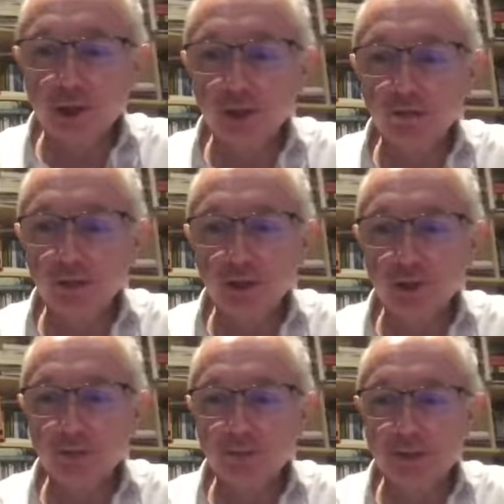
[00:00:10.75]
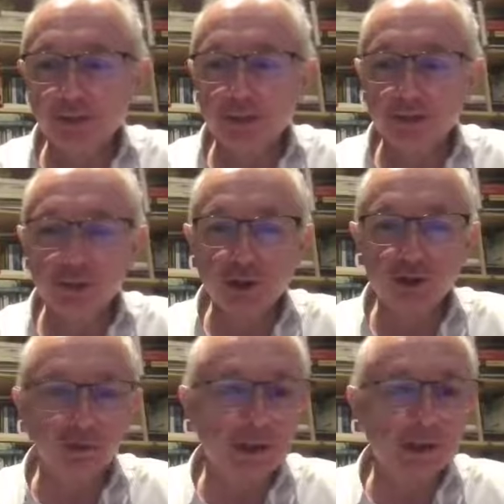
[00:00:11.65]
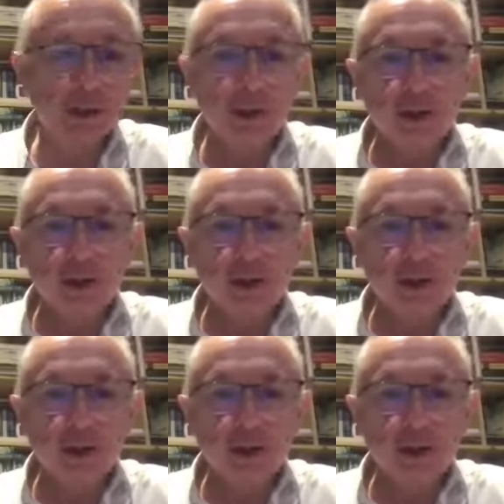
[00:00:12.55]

over the years, particularly missionaries,